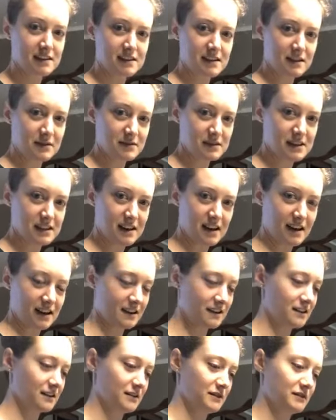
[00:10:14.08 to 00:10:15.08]
So that was the
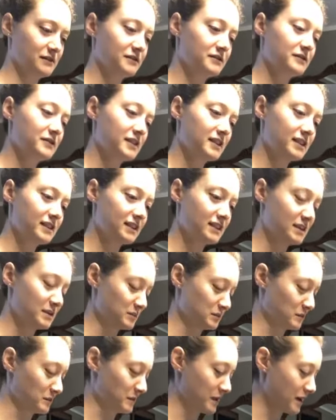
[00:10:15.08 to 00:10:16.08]
end of
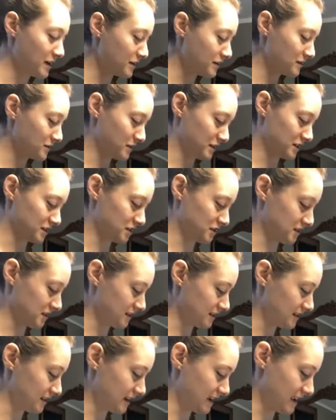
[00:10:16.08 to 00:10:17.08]
the prepared
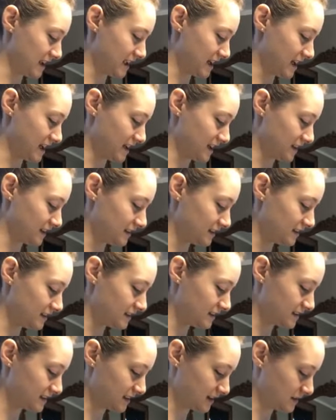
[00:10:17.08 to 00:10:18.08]
questions I had.
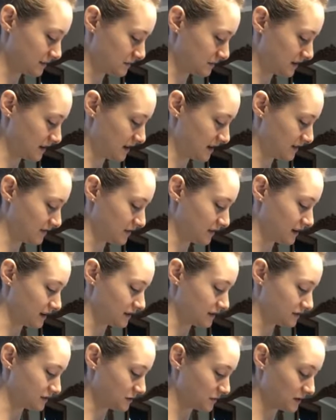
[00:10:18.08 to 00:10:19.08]
Does anyone have
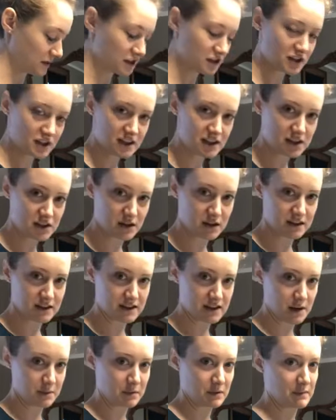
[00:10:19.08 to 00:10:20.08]
any other questions? You
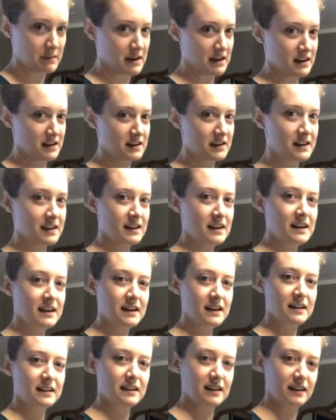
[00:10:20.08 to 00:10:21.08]
can type them in,
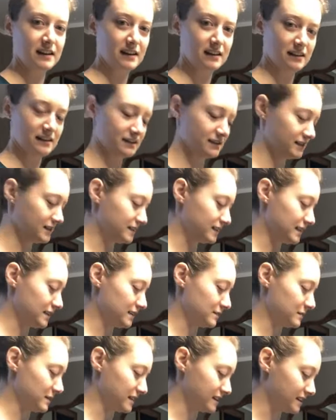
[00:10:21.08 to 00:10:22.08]
then I'll see
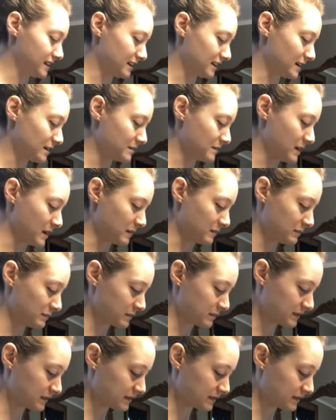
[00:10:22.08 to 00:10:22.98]
them as they come up.